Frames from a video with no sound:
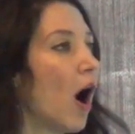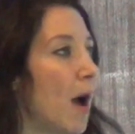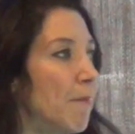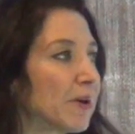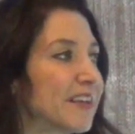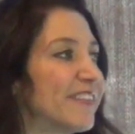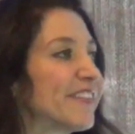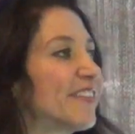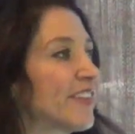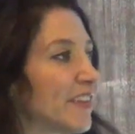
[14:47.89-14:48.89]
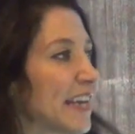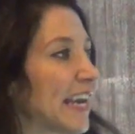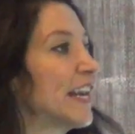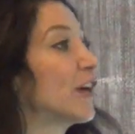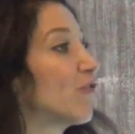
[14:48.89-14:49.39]
I'm
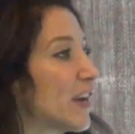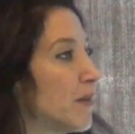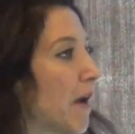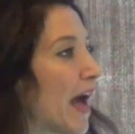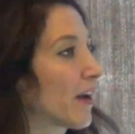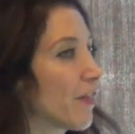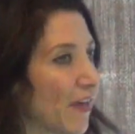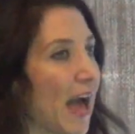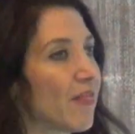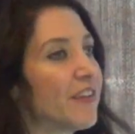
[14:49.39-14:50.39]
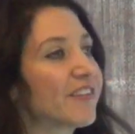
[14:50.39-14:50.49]
consistently getting feedback that